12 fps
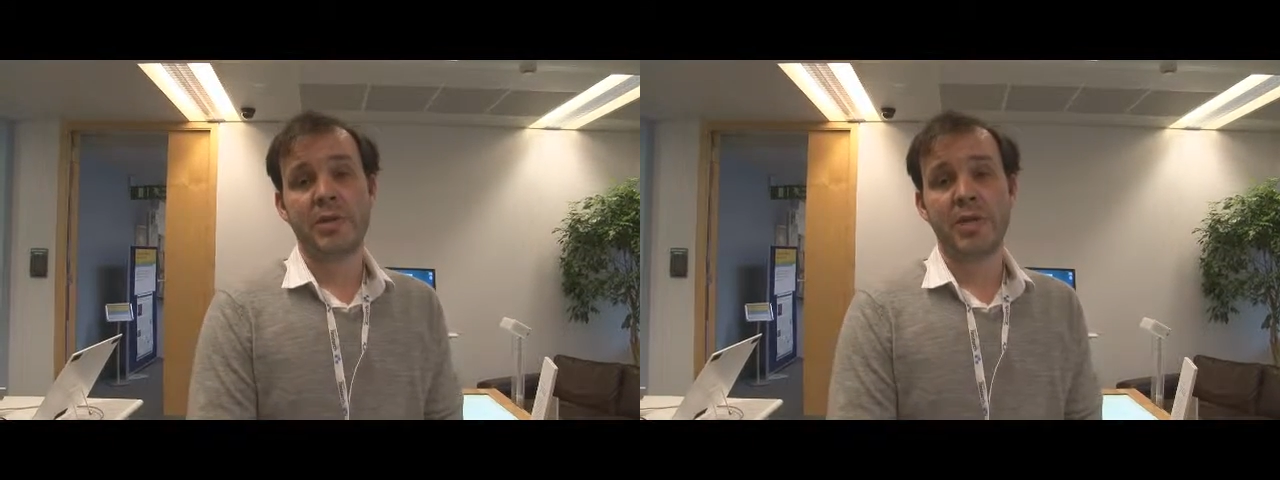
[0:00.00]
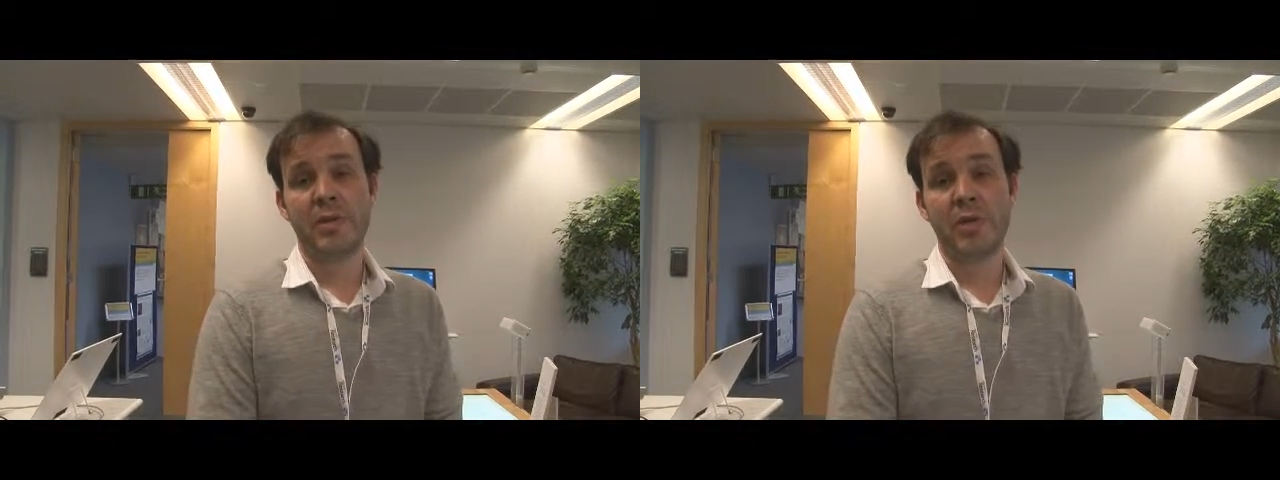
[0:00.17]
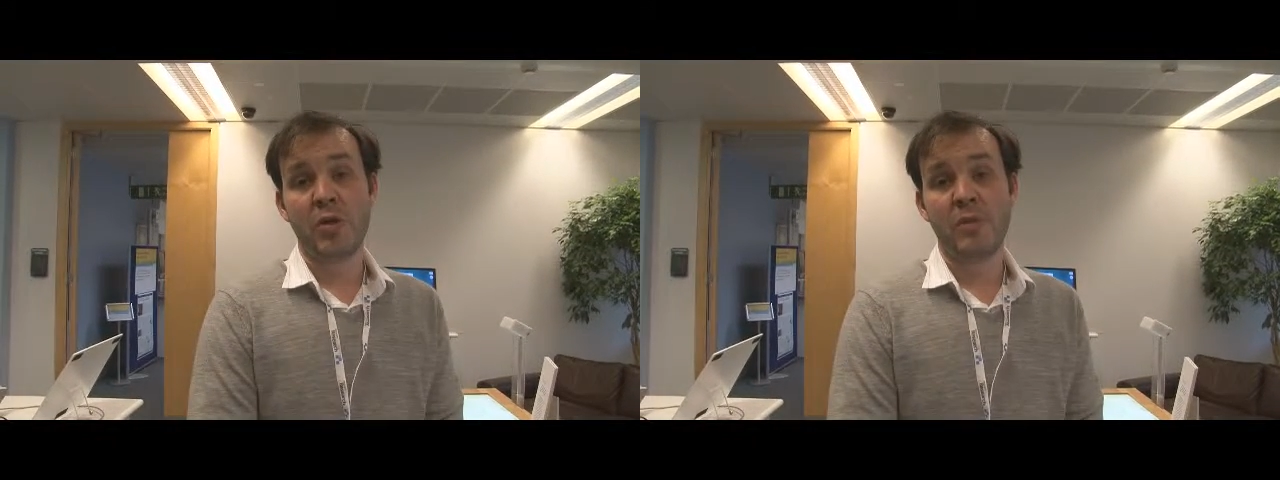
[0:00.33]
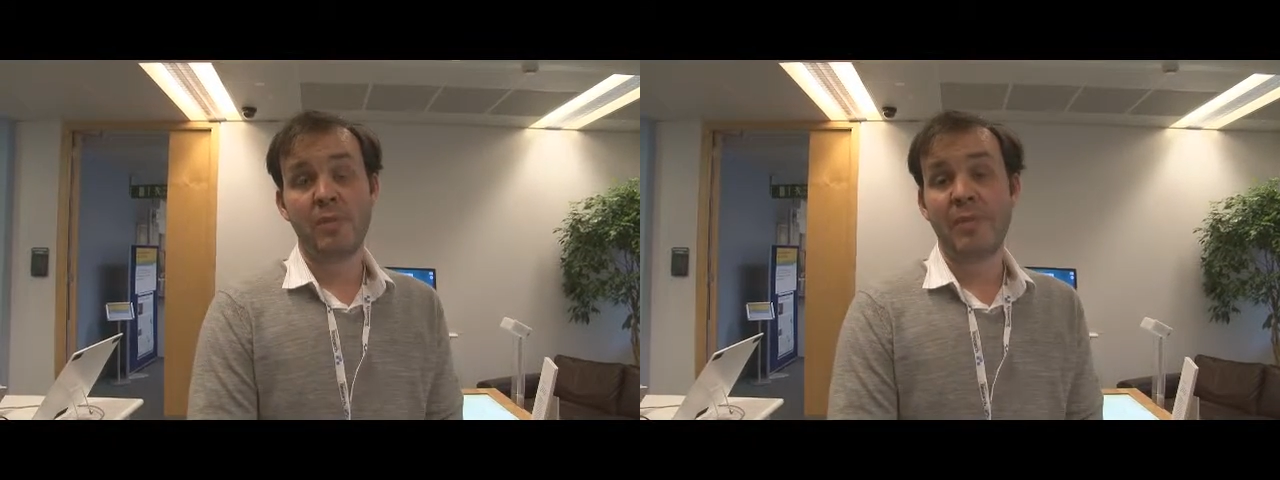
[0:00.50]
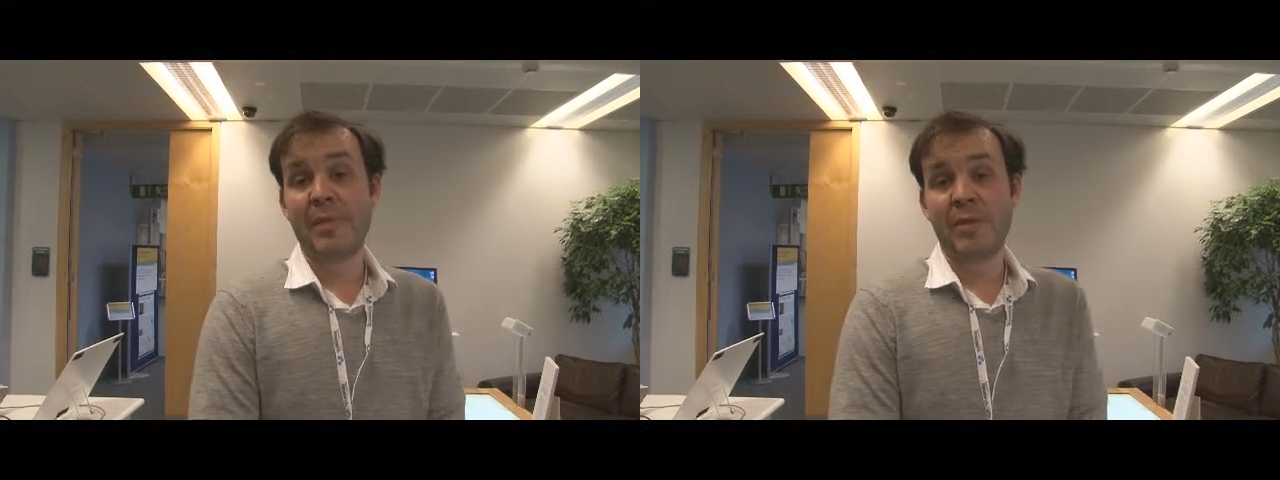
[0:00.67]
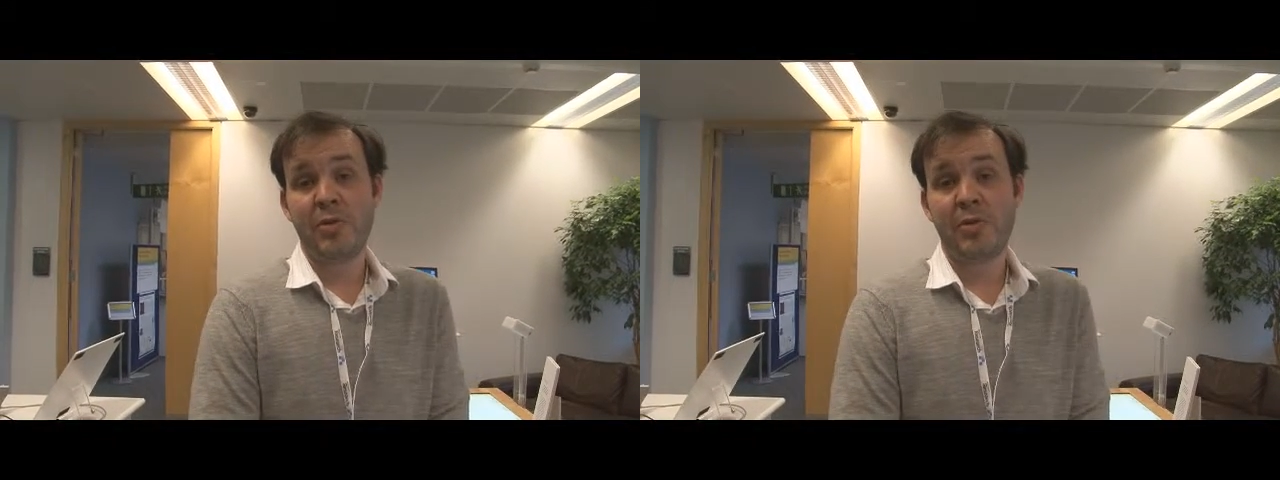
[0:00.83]
term and
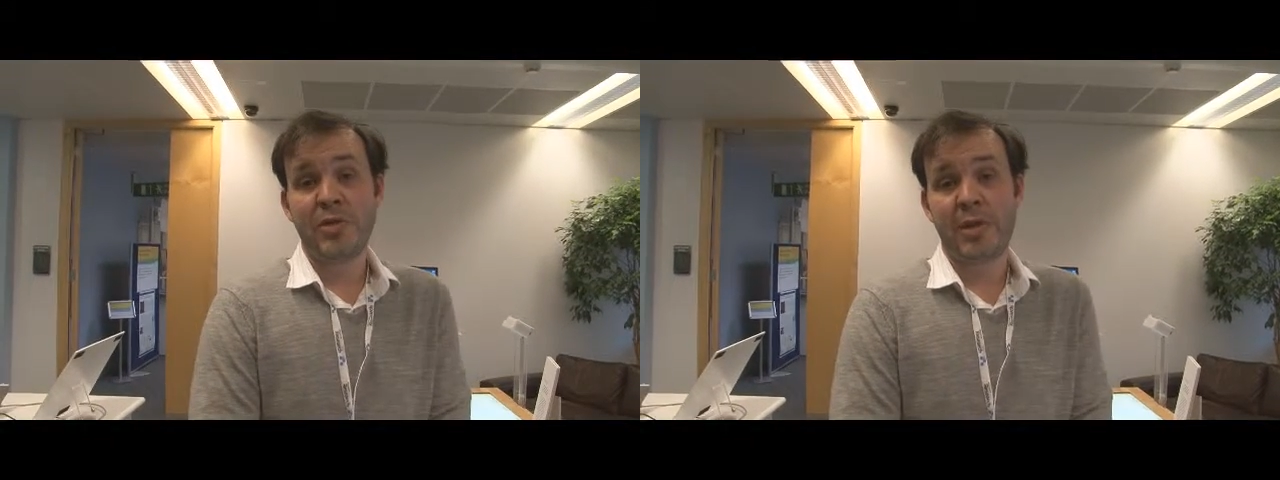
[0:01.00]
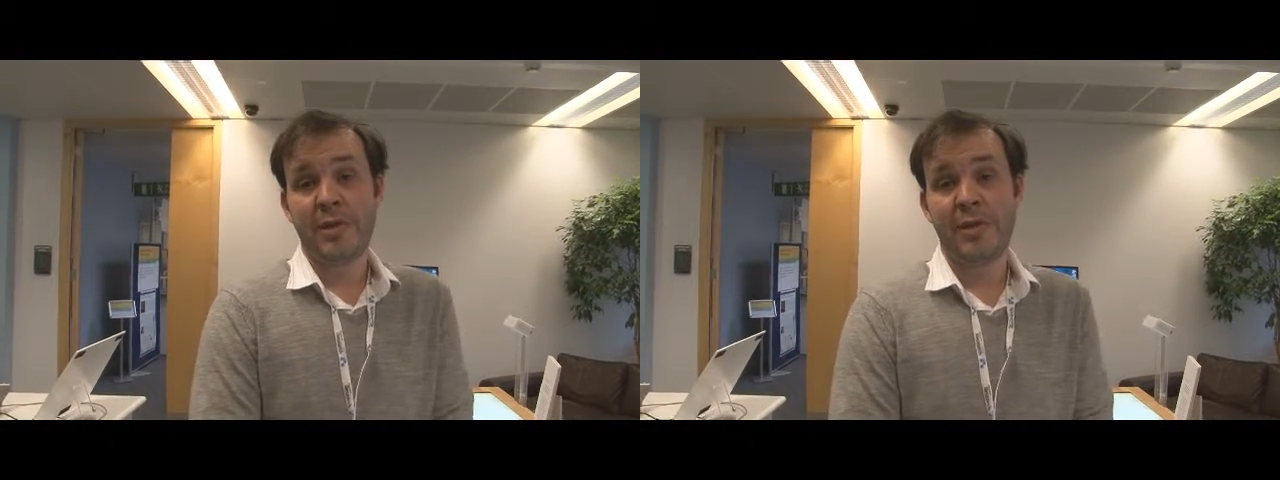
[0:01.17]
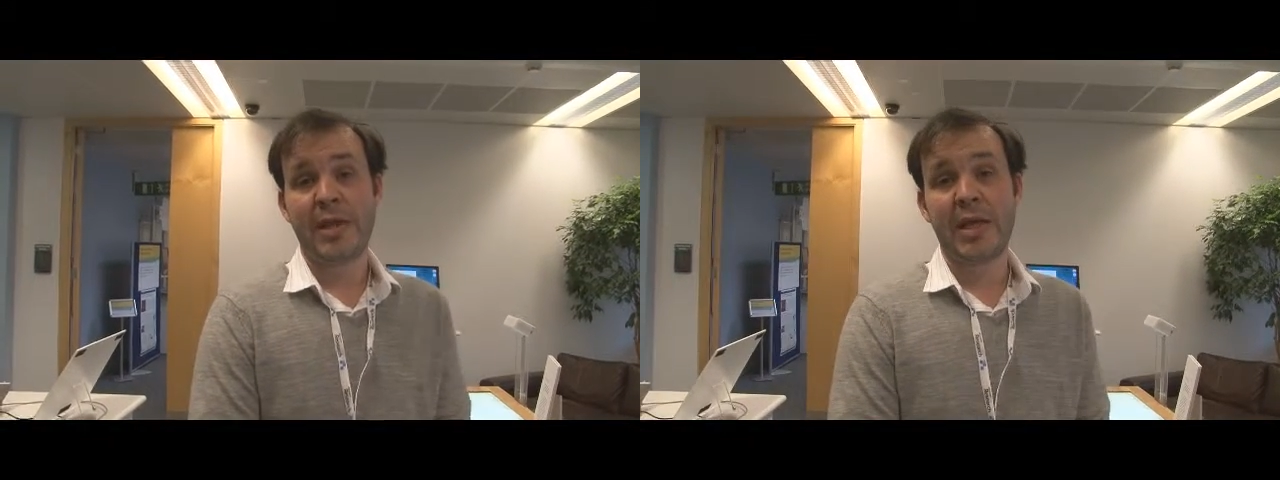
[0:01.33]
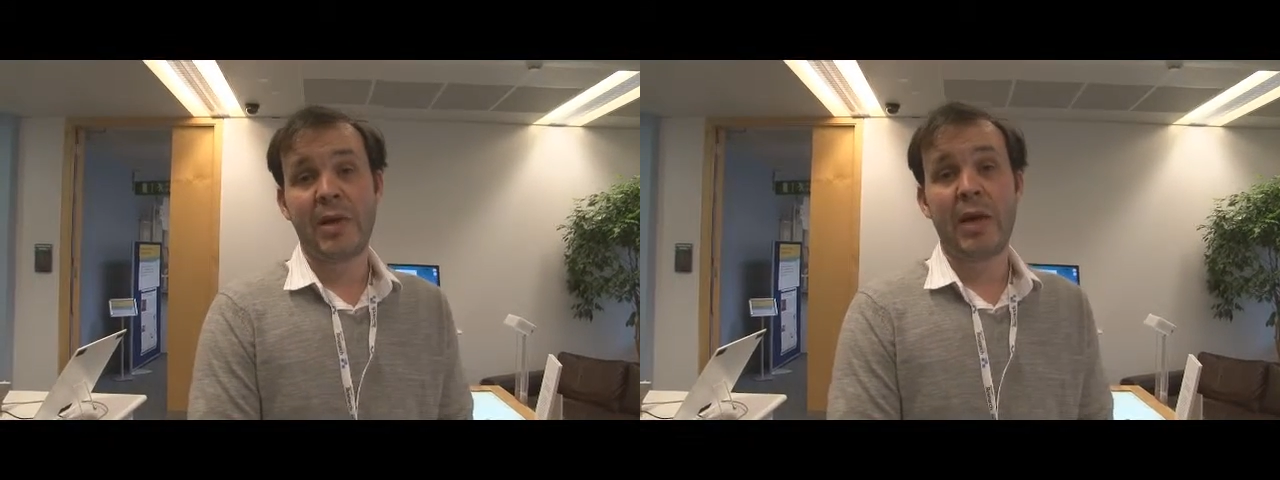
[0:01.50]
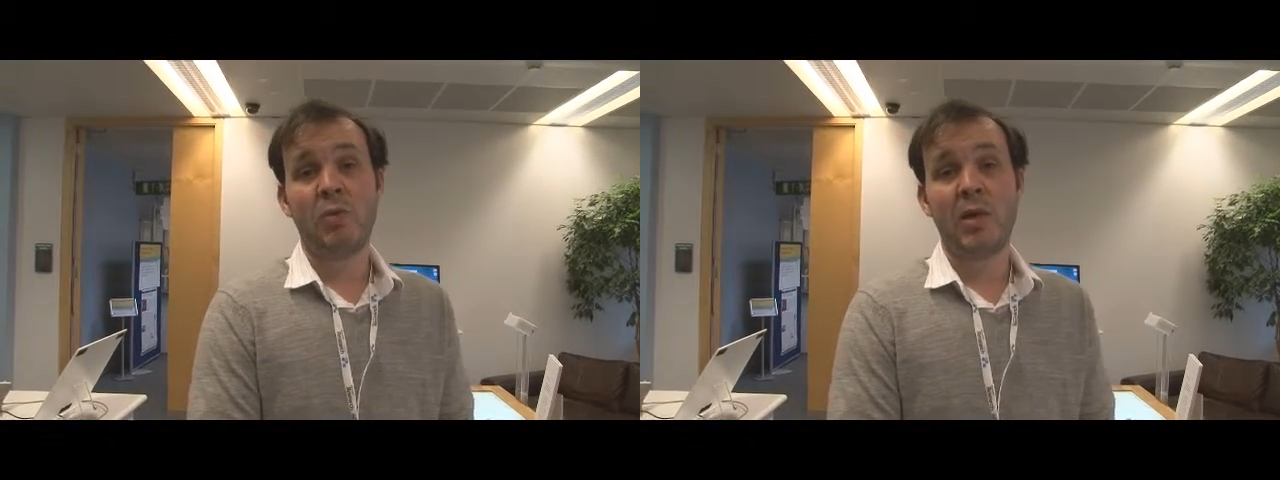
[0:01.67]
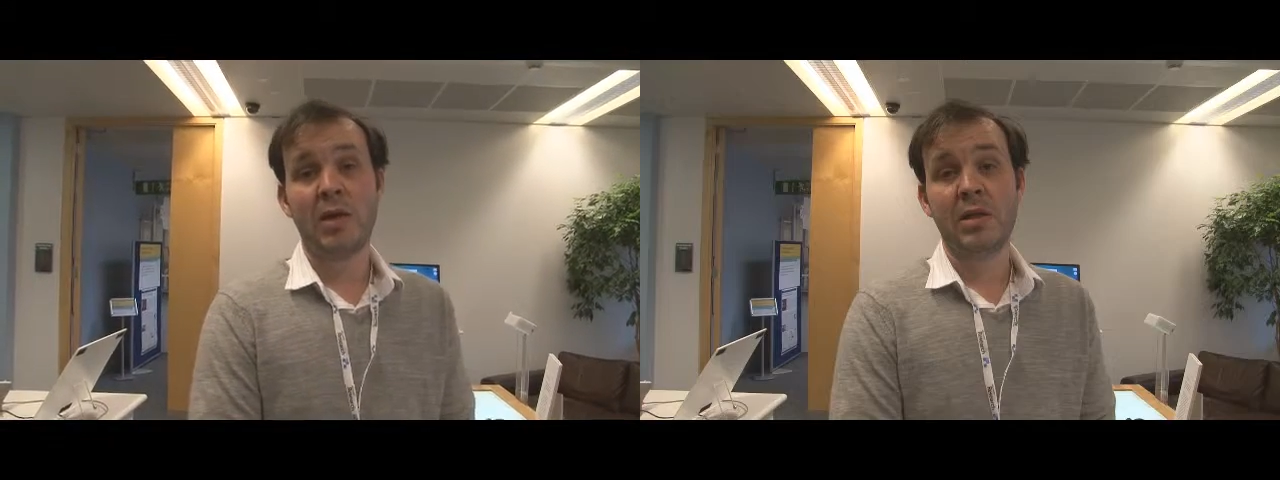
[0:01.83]
maybe you start thinking
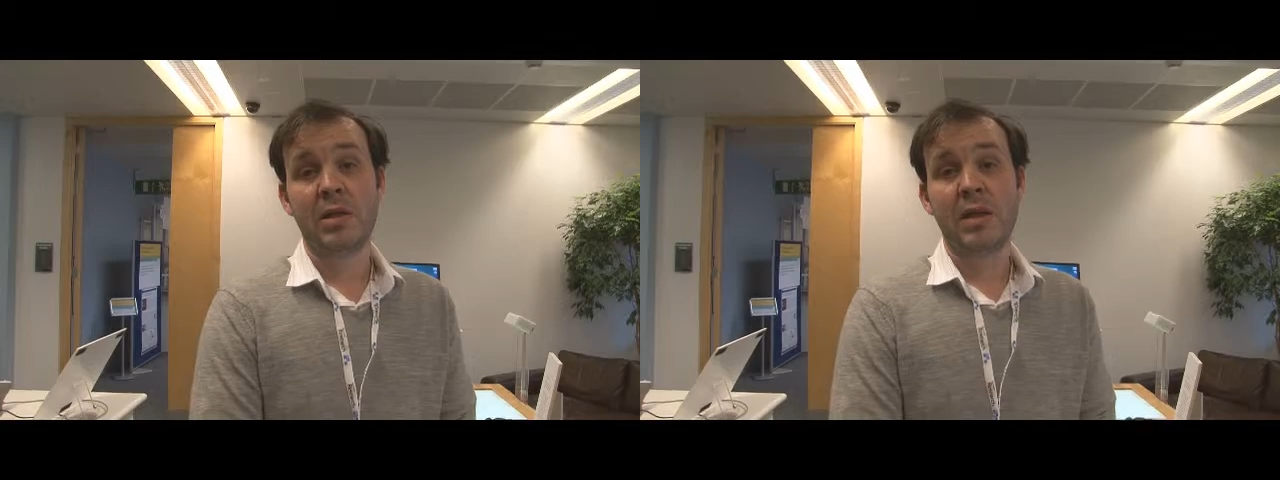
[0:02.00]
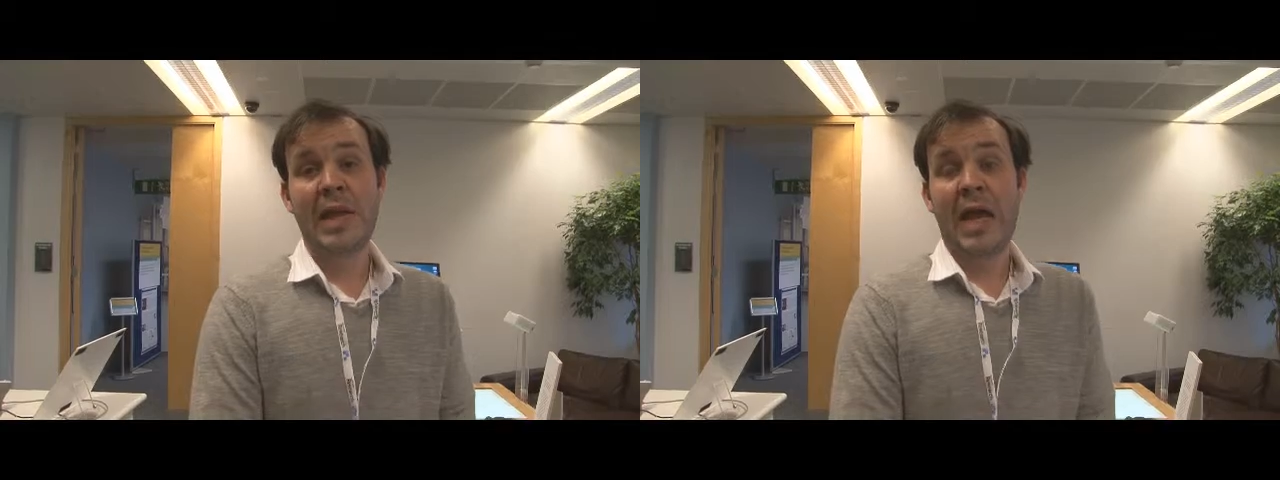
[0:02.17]
about, well,